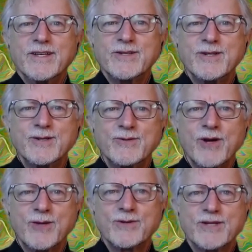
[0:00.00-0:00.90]
She
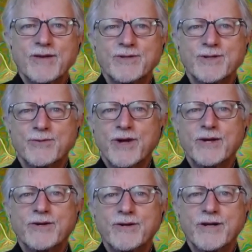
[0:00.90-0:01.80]
describes herself as a
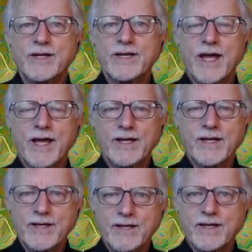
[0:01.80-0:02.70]
writer, a
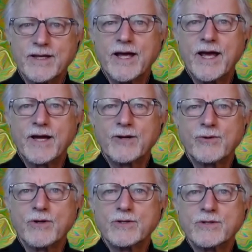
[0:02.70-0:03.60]
nanny, an
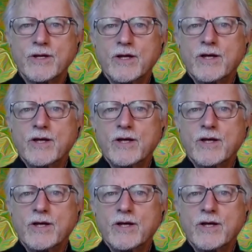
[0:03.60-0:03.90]
actress,